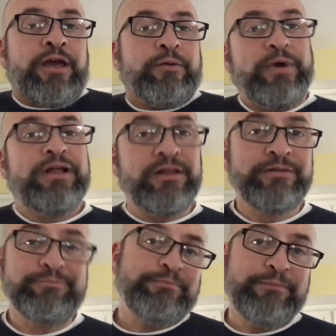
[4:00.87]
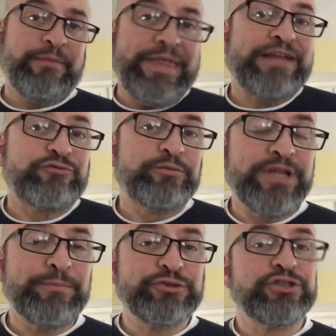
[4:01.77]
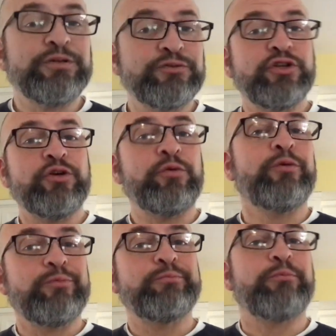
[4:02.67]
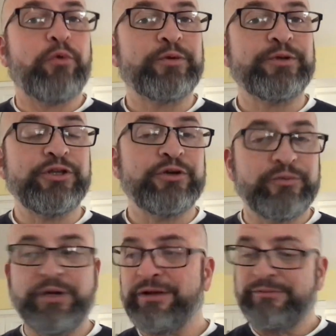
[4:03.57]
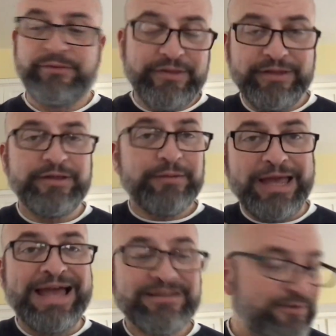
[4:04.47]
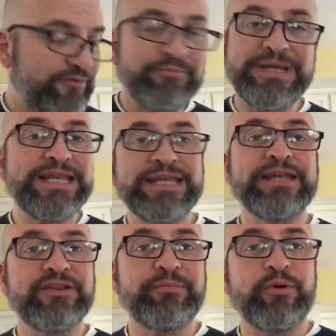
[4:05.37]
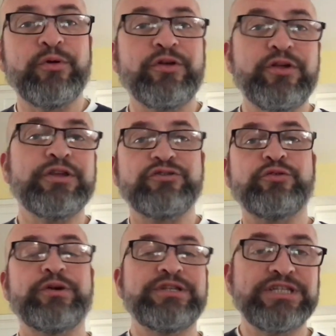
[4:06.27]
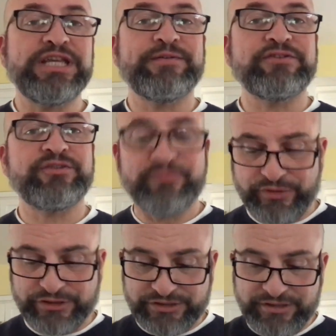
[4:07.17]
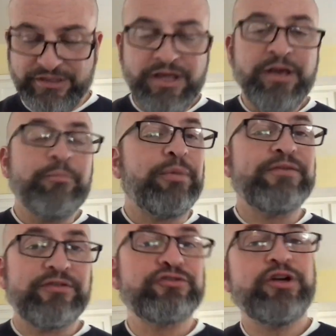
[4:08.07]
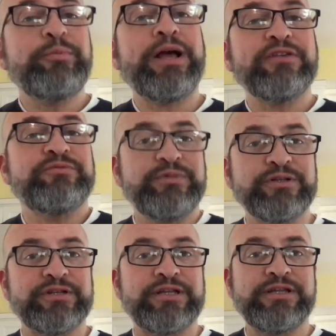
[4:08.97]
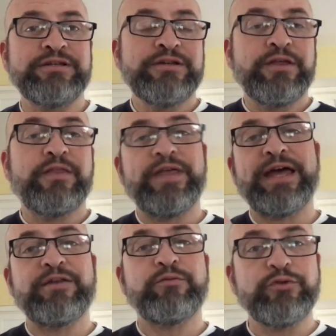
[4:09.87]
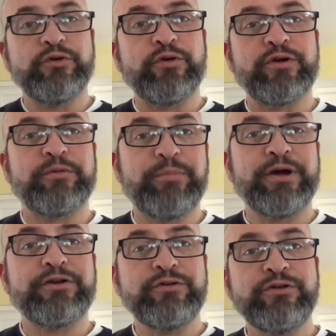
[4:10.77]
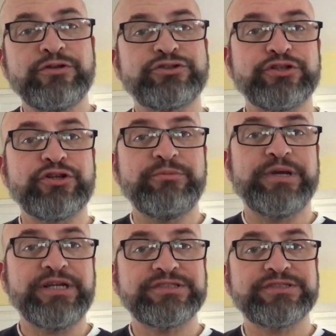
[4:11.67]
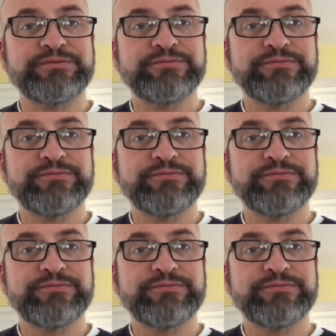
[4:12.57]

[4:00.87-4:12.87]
well, that's room temperature, so what do? Well, the act of beating it in the bowl is going to give it some friction, but there's a good possibility that your butter sugar mix,